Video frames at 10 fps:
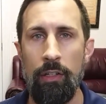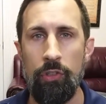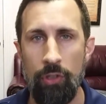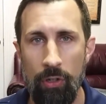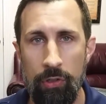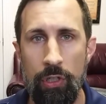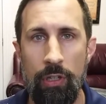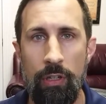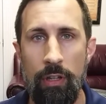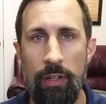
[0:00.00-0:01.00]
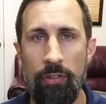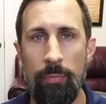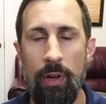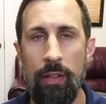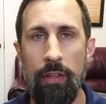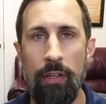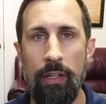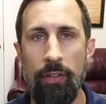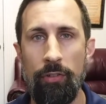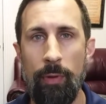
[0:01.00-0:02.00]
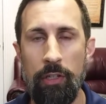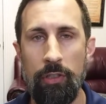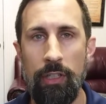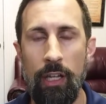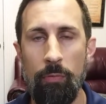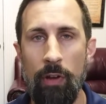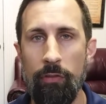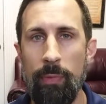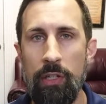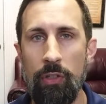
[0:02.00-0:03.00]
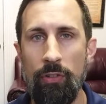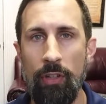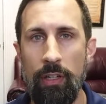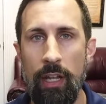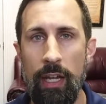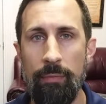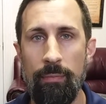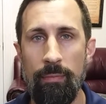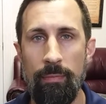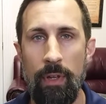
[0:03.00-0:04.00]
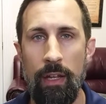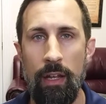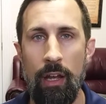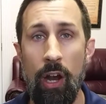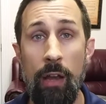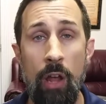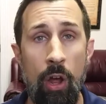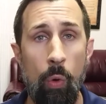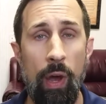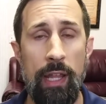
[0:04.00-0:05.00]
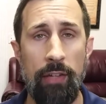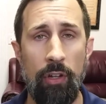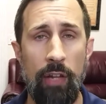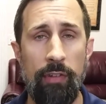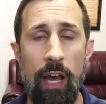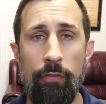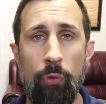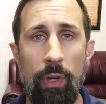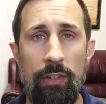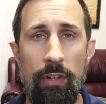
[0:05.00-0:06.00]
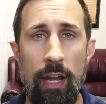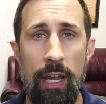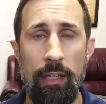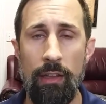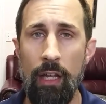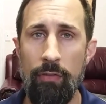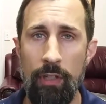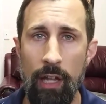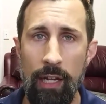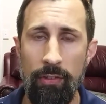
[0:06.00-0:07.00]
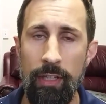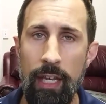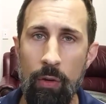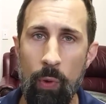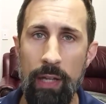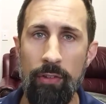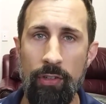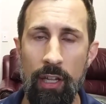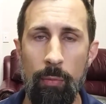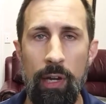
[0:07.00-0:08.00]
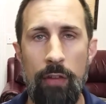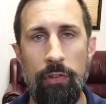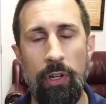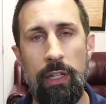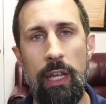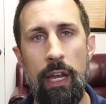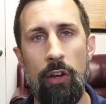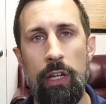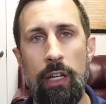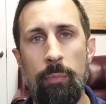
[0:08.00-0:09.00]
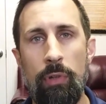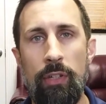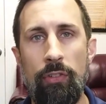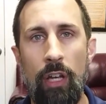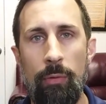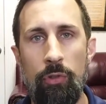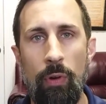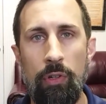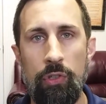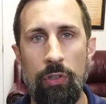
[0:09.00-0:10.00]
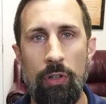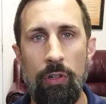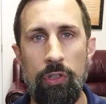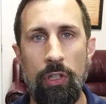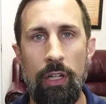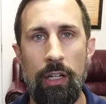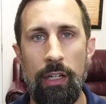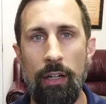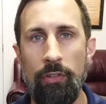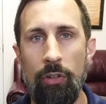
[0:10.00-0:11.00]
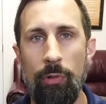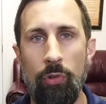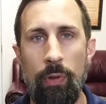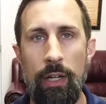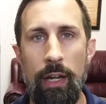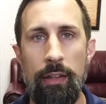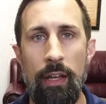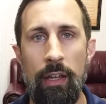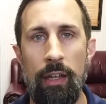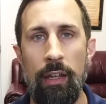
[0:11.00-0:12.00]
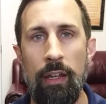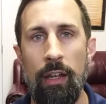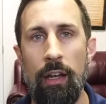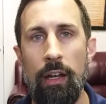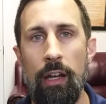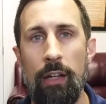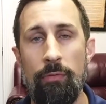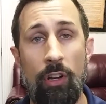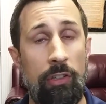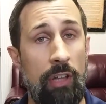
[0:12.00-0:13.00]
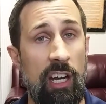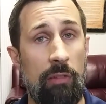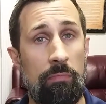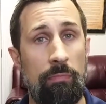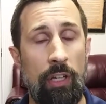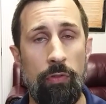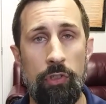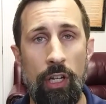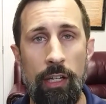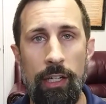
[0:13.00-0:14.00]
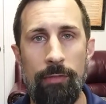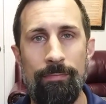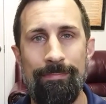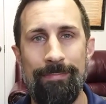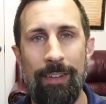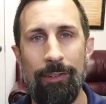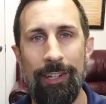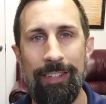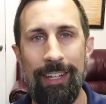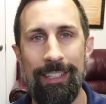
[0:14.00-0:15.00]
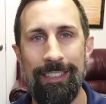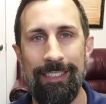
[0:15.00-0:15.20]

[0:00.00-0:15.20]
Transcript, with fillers: church this month, and especially on Reformation Sunday. All right. Well, hey, that's all I've got for you today. Love you lots. Can't wait to celebrate. If you're in the area, please come to our church on October 29th. Uh, talk to you later. Thanks for checking in. Have a great day.